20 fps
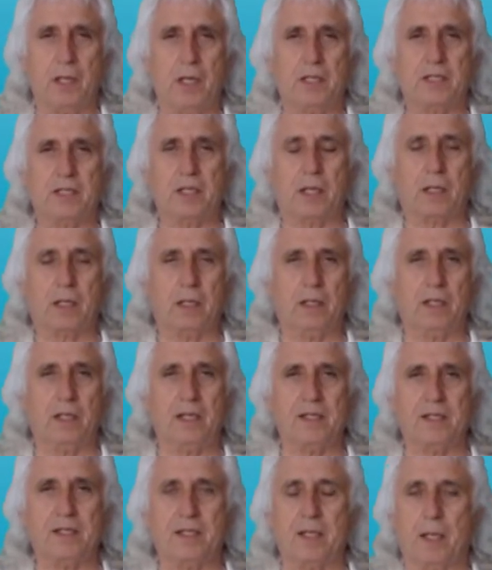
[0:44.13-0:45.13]
Second
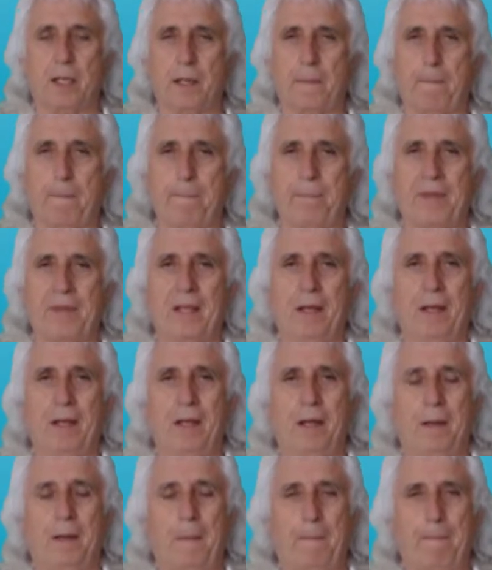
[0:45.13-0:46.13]
is um,
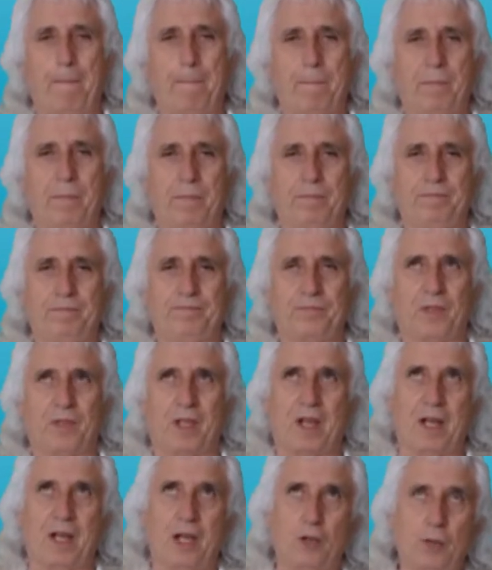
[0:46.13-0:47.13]
um,
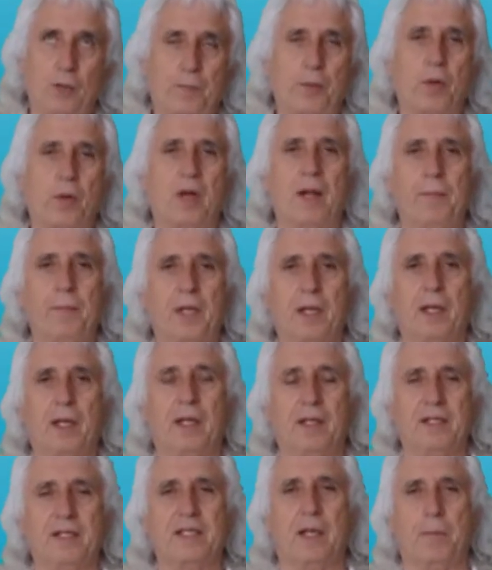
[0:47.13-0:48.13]
cloud programming
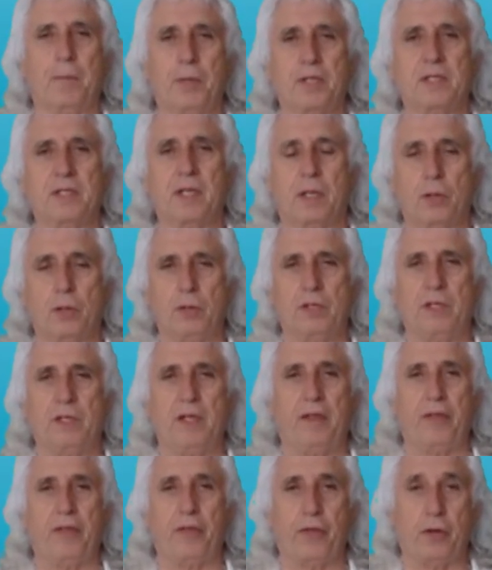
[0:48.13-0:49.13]
and
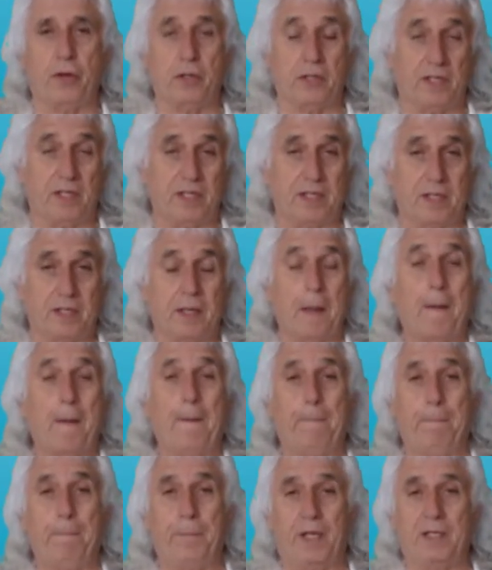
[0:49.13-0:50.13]
cybersecurity. Third is
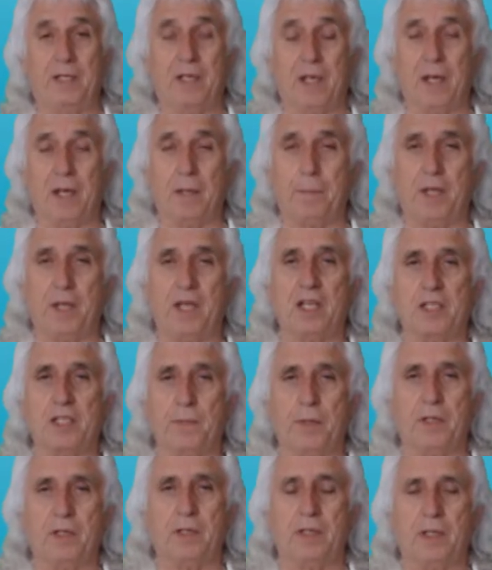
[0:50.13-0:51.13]
big data
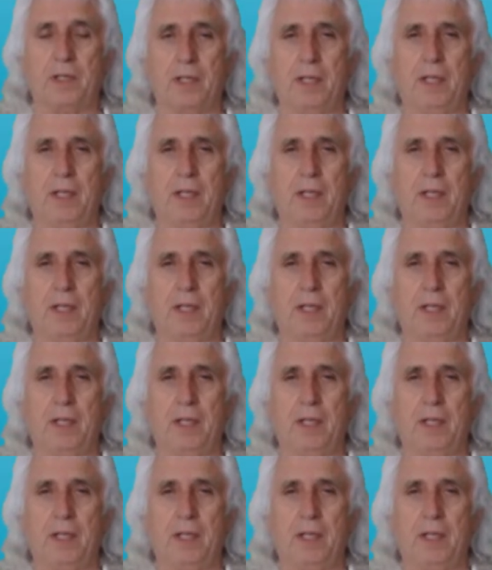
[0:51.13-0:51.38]
management.